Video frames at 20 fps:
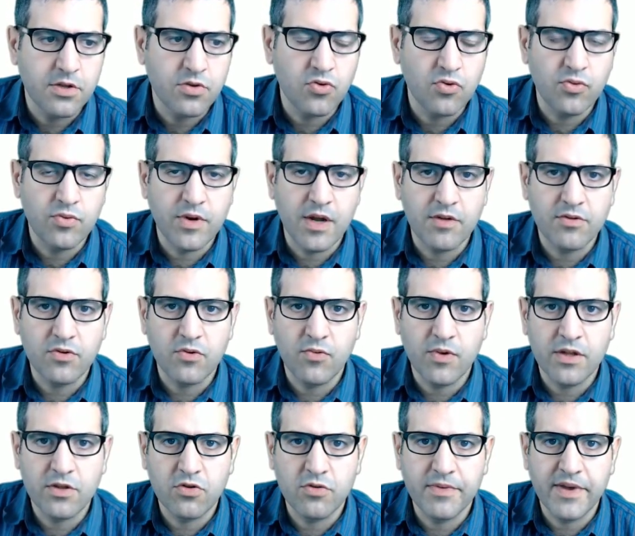to router
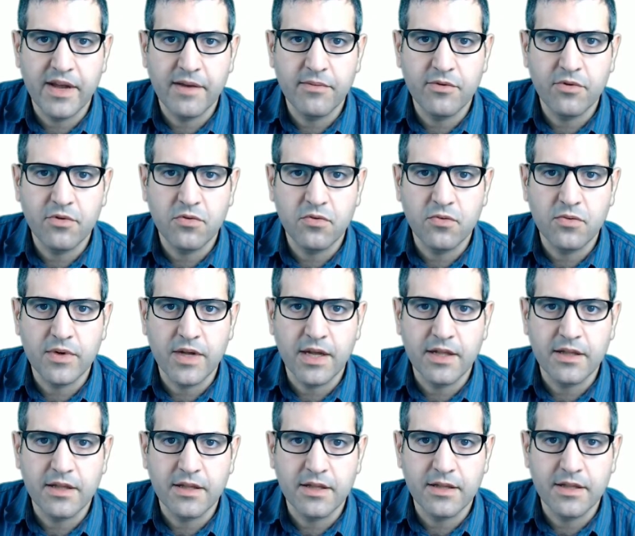1 to be able to
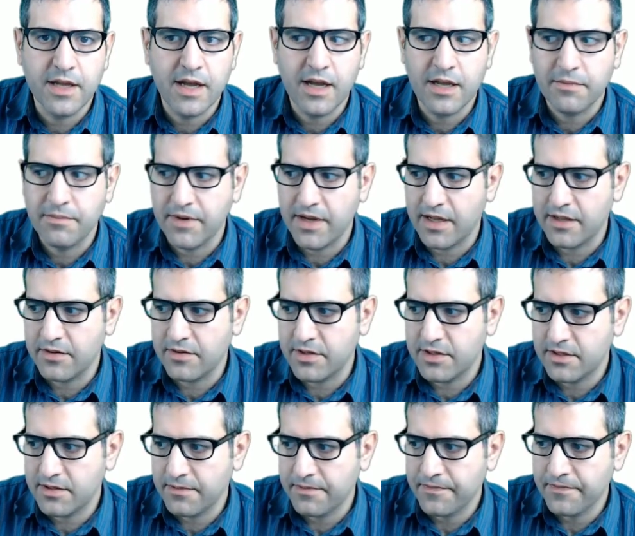get the IP
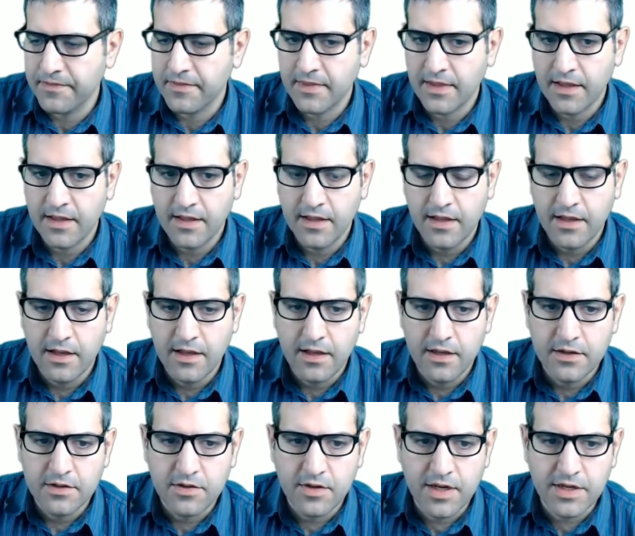address.
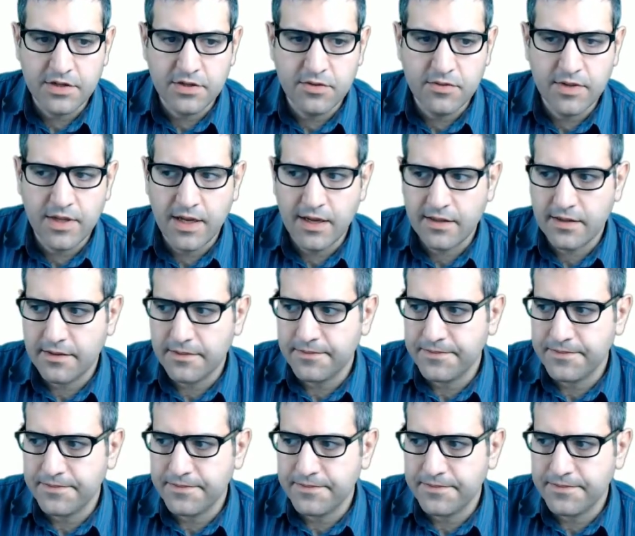So let's do that.